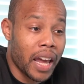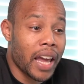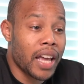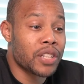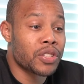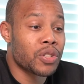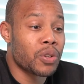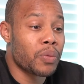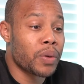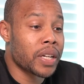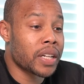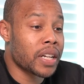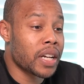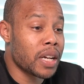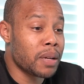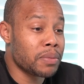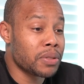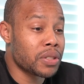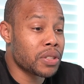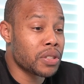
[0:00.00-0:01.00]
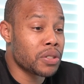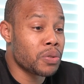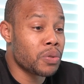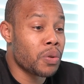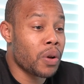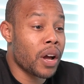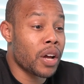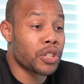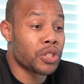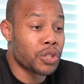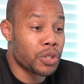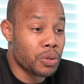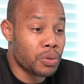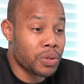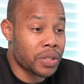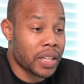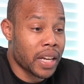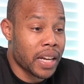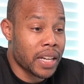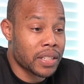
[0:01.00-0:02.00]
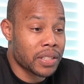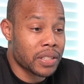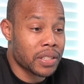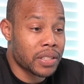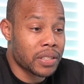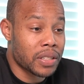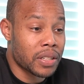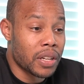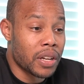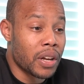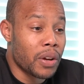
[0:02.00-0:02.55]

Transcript: And so when it comes to use cases,